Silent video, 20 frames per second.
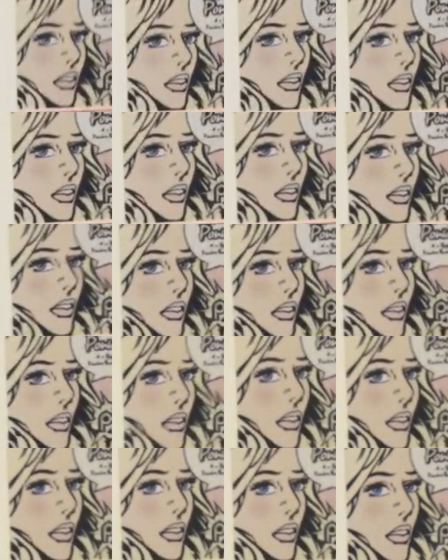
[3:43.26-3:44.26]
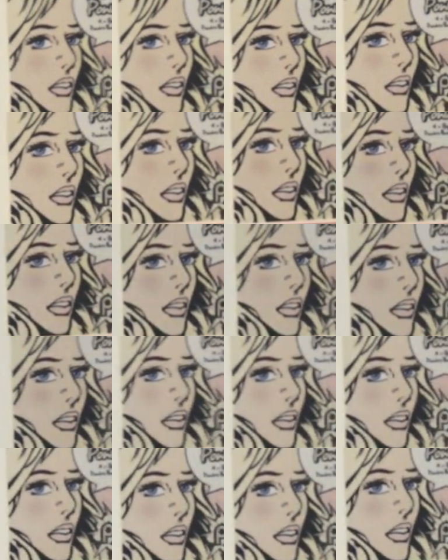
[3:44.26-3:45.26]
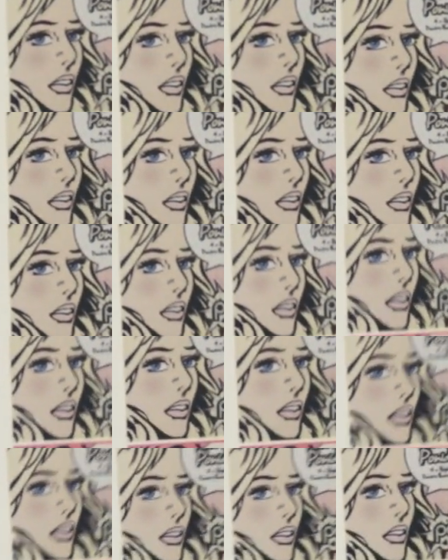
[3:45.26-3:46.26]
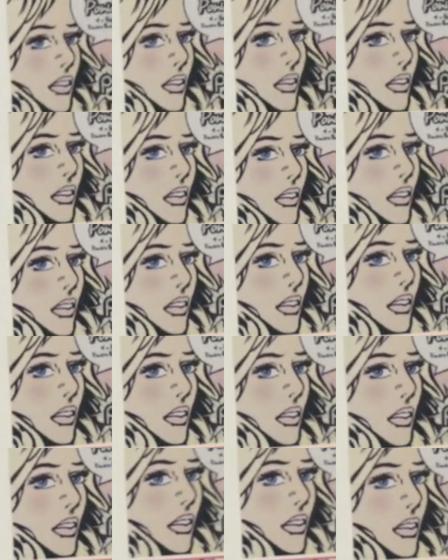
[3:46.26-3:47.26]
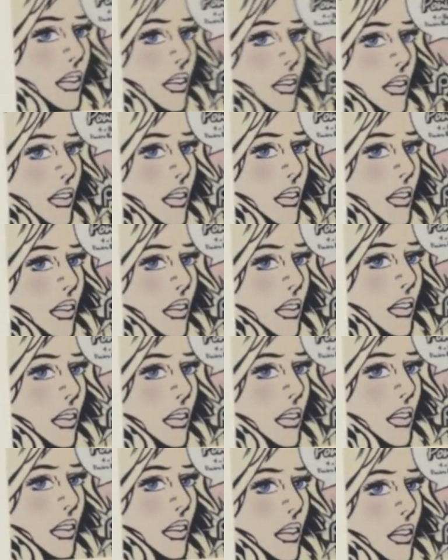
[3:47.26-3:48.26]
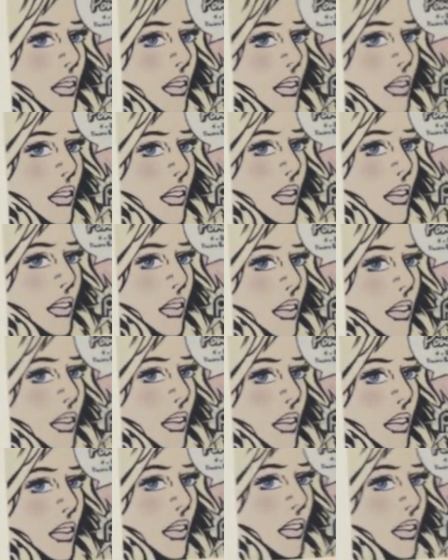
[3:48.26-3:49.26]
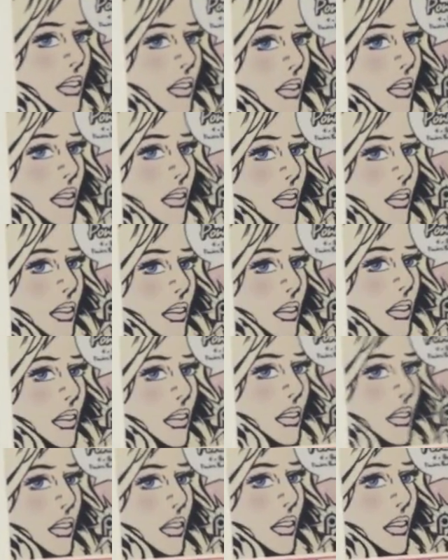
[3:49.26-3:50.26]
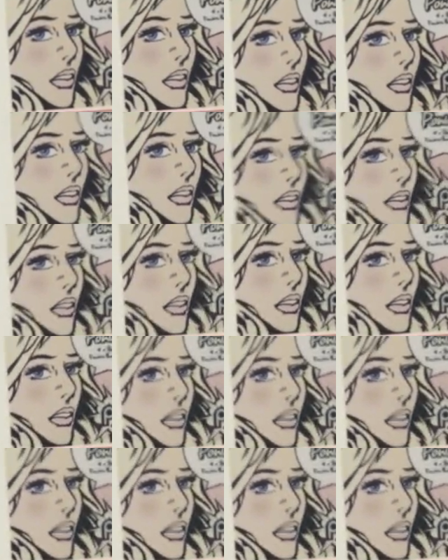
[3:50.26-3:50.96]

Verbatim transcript: gave me all of their permanent pout lippies. Brilliant bold colors and a smooth matte finish and long lasting